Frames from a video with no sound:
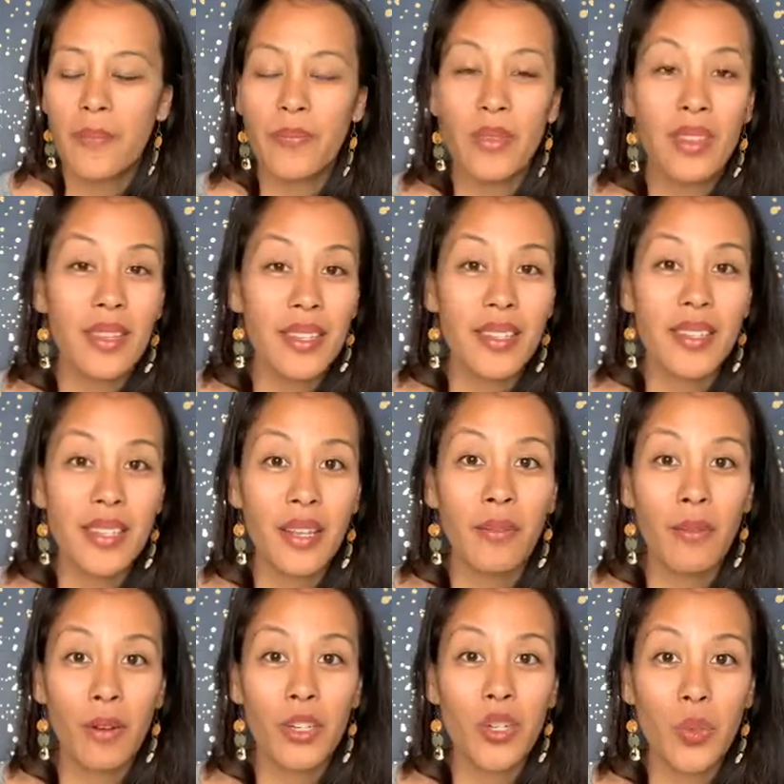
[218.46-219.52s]
This is a
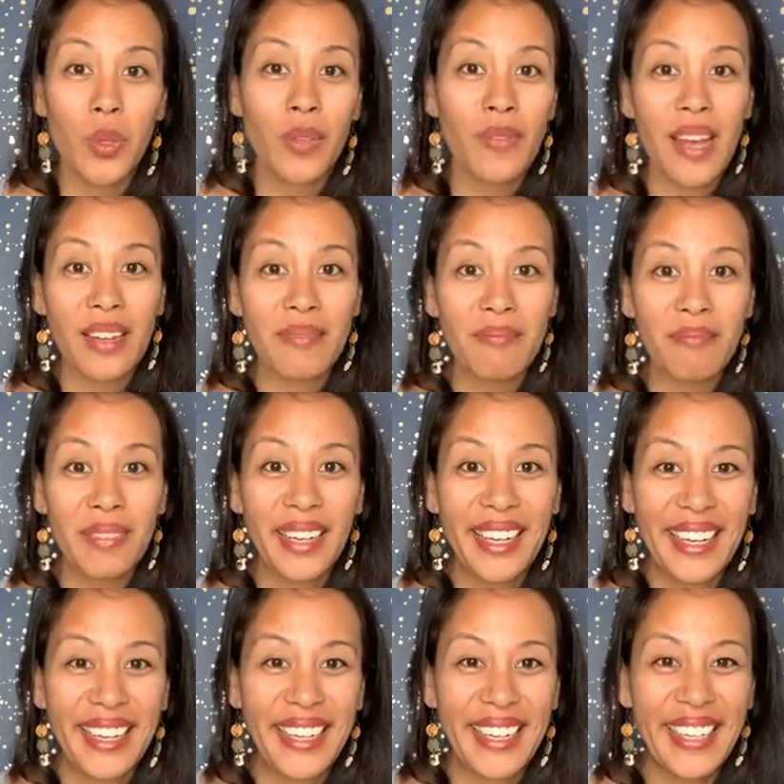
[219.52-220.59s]
virtual event.
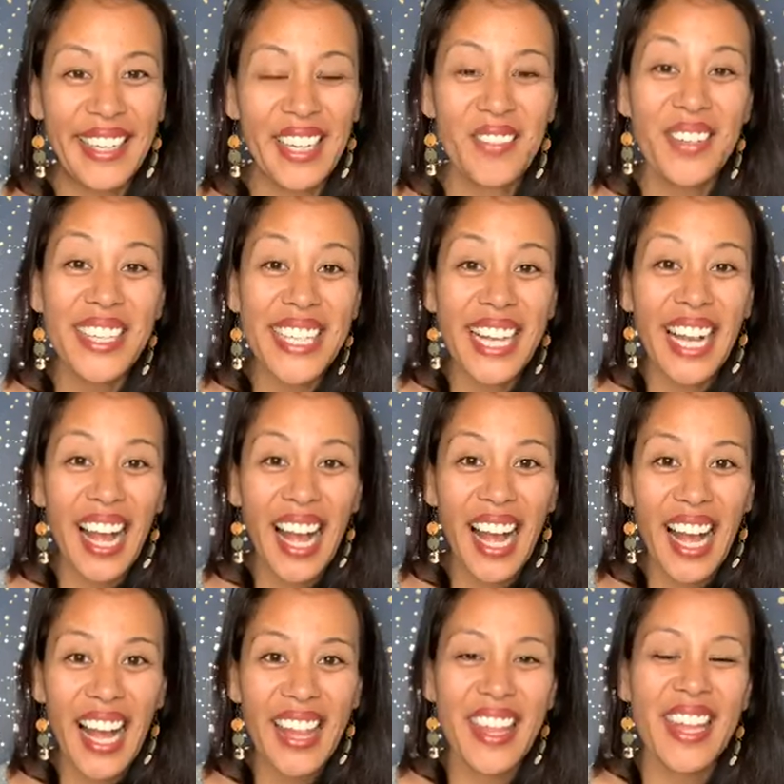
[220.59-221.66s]

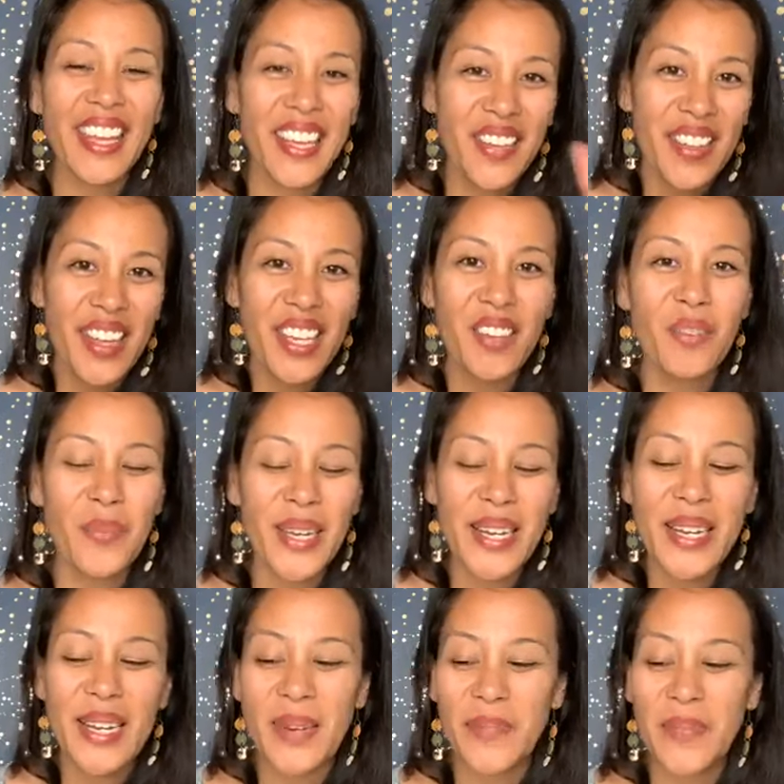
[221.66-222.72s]
Ritika, thank you for being
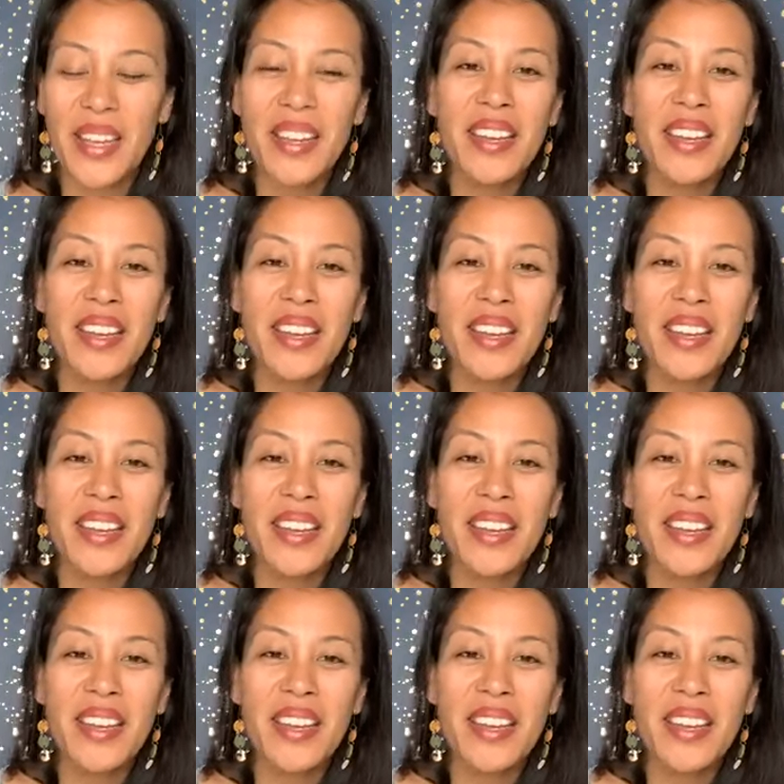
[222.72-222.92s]
here.